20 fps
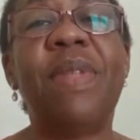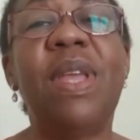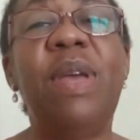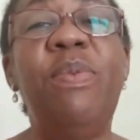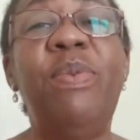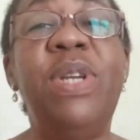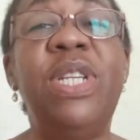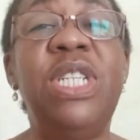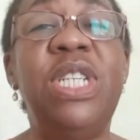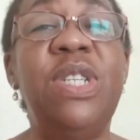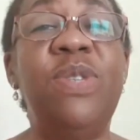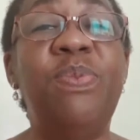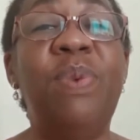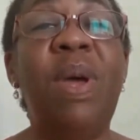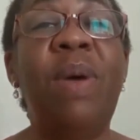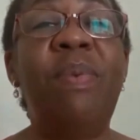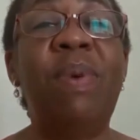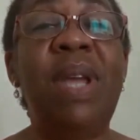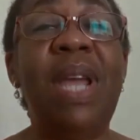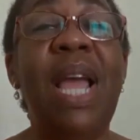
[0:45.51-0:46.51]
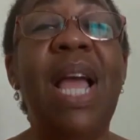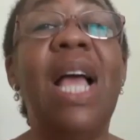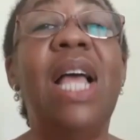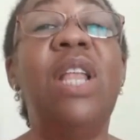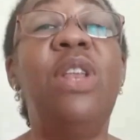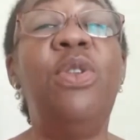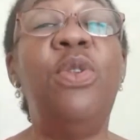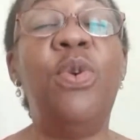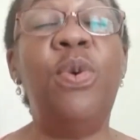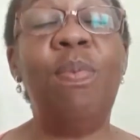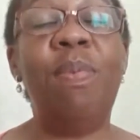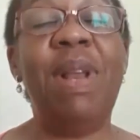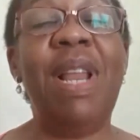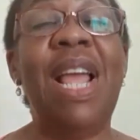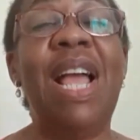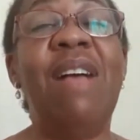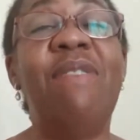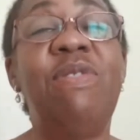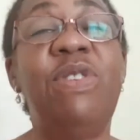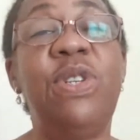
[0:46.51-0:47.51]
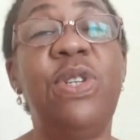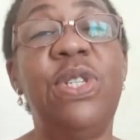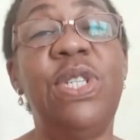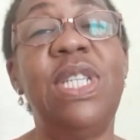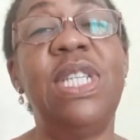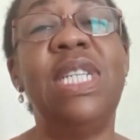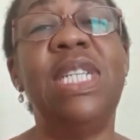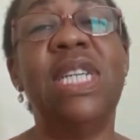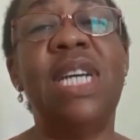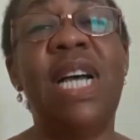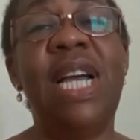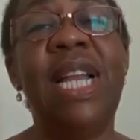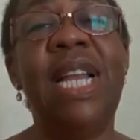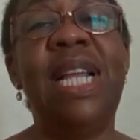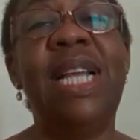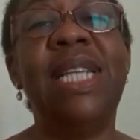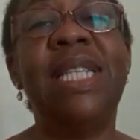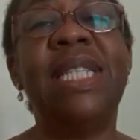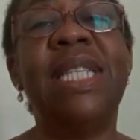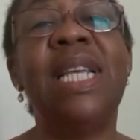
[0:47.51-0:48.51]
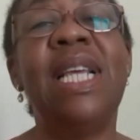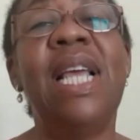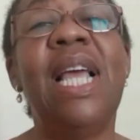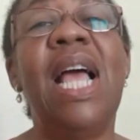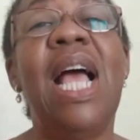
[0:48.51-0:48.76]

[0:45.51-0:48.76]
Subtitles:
which is where we normally have Tots'n'Tinies,